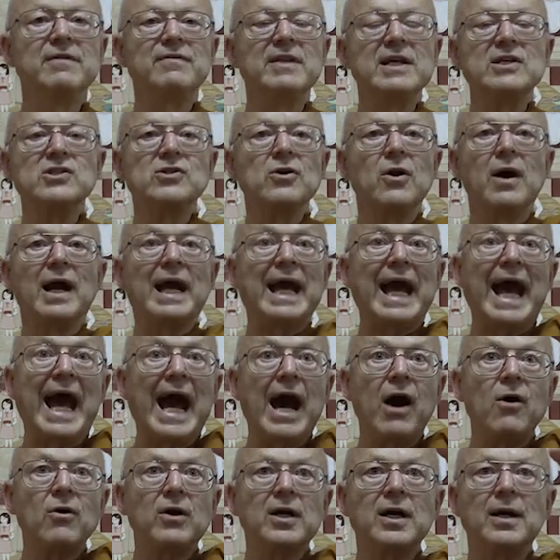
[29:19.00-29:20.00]
if they saw a
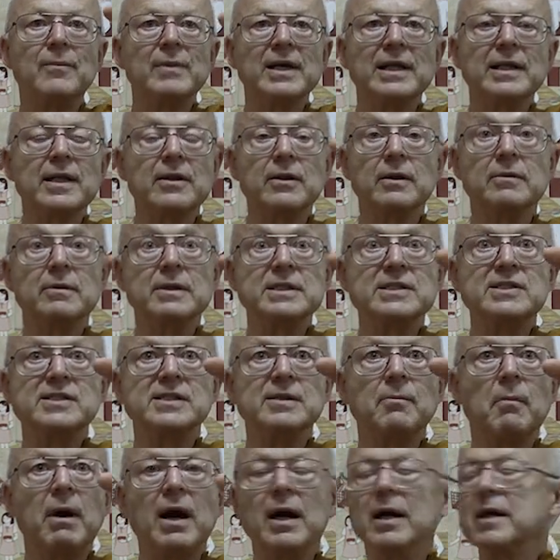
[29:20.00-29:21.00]
cow coming, they thought, this is
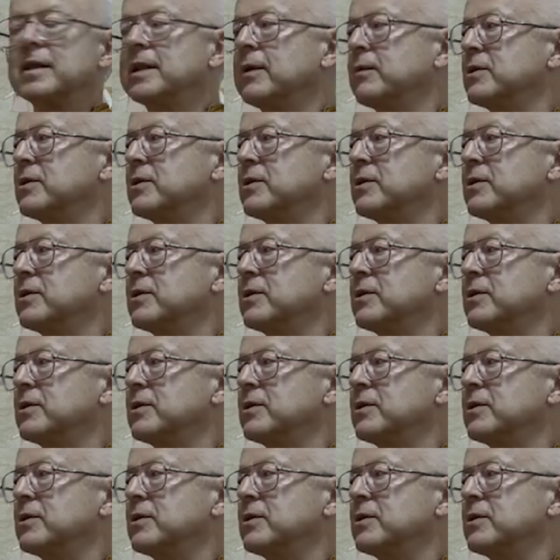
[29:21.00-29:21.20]
a monk,